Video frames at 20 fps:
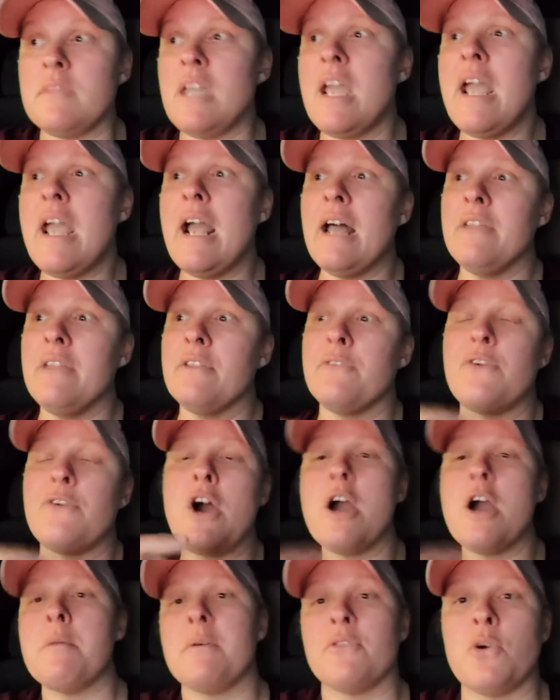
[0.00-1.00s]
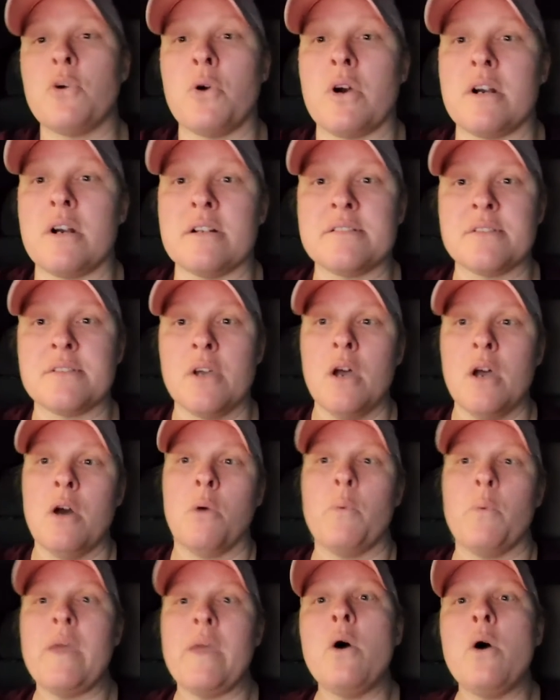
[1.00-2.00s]
And the farm, of course,
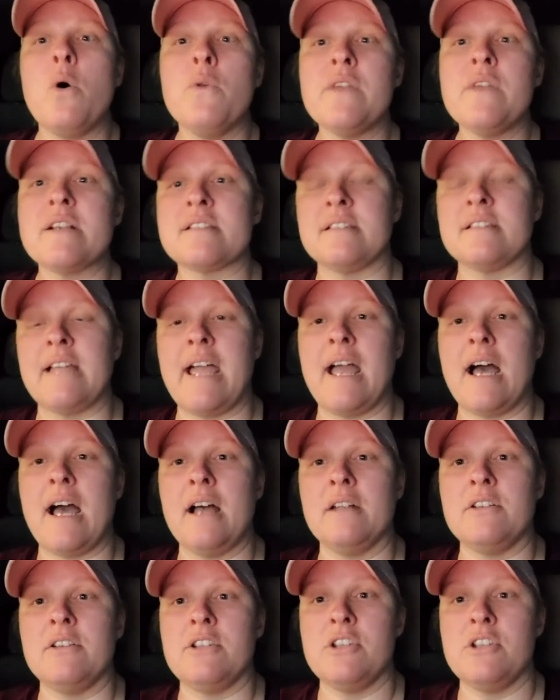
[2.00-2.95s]
we own this land.